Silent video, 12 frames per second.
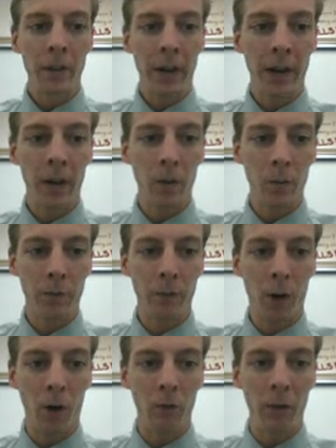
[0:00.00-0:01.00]
Now,
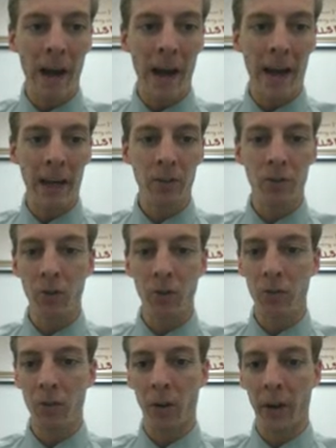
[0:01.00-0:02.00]
revolve
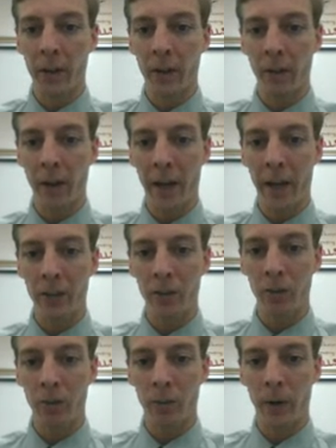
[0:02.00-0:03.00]
axis, select the
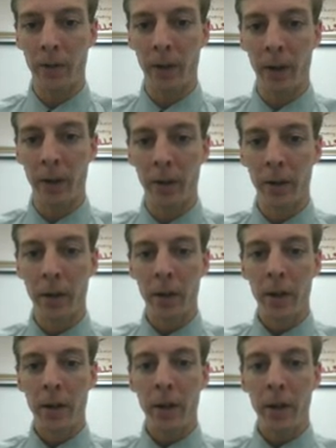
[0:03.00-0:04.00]
axis right there.
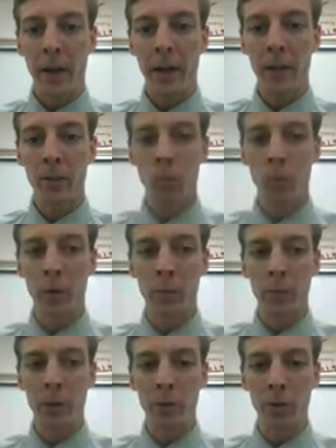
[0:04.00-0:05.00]
And what did
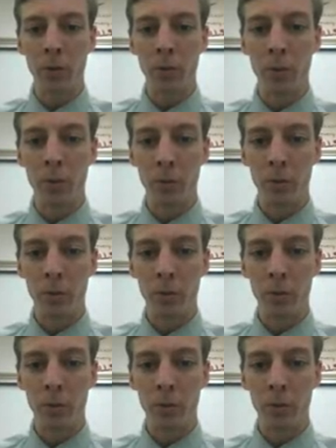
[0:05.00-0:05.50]
we do?